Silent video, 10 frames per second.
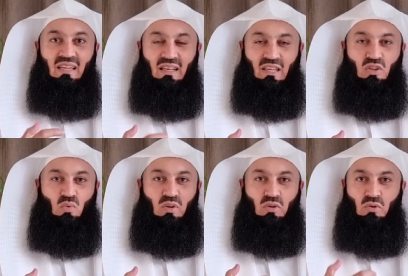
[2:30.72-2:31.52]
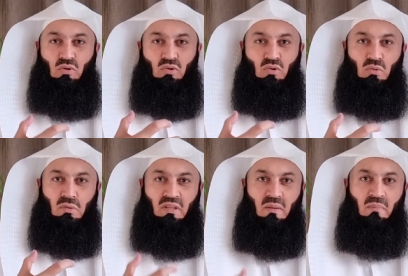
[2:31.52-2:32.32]
Like you want to control
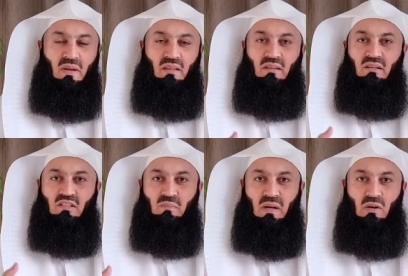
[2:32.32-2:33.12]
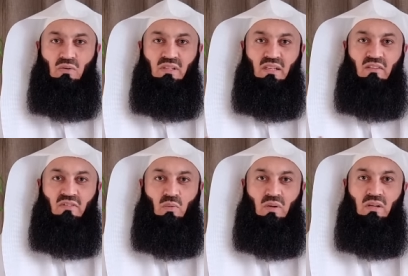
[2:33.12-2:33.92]
them and their spouse and
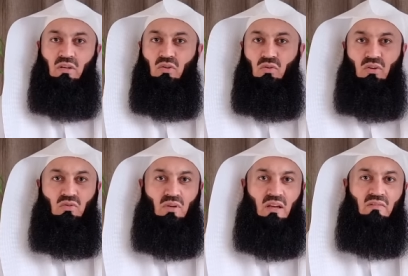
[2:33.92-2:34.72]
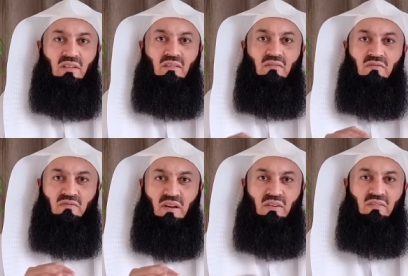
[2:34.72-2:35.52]
everyone, you're going to have it
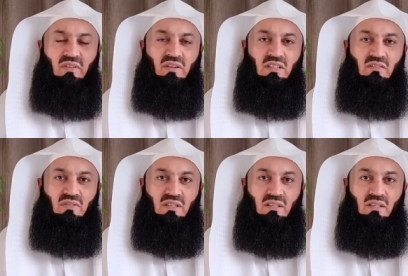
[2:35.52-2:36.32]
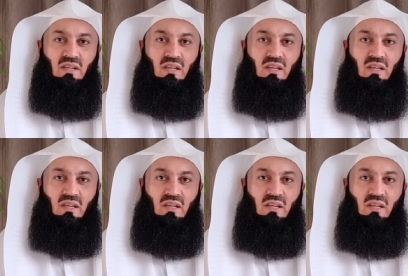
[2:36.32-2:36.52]
very, very difficult.